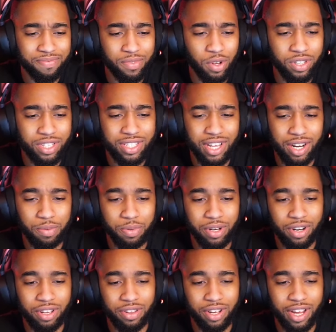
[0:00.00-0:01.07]
Or at least not
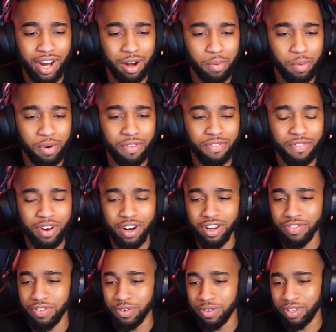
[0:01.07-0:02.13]
appear. You know, I kind of remember it very
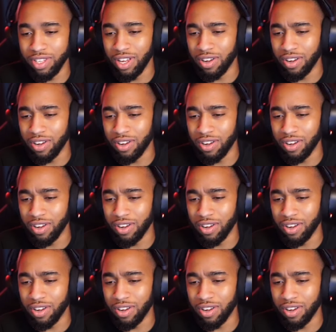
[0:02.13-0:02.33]
fluidly.